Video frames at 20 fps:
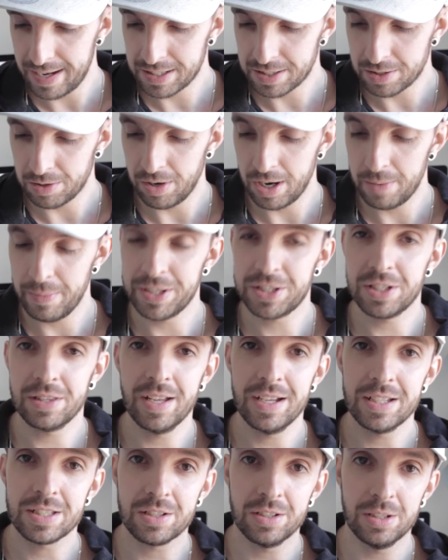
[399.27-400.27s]
So I imagine
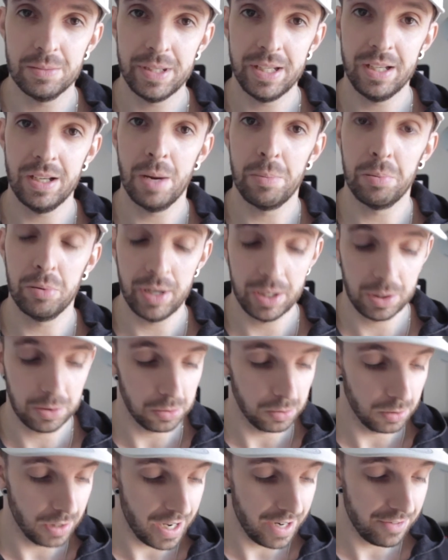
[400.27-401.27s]
that's going to be a pretty
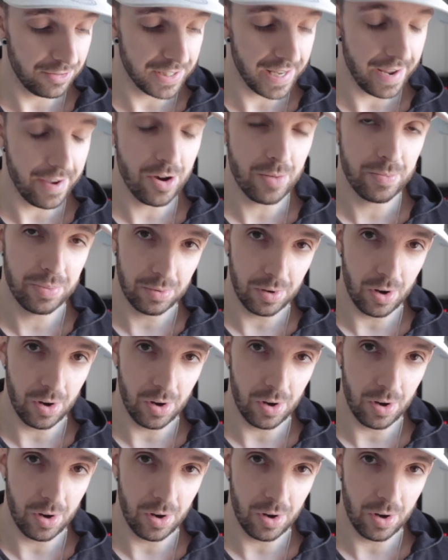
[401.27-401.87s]
cool live setup,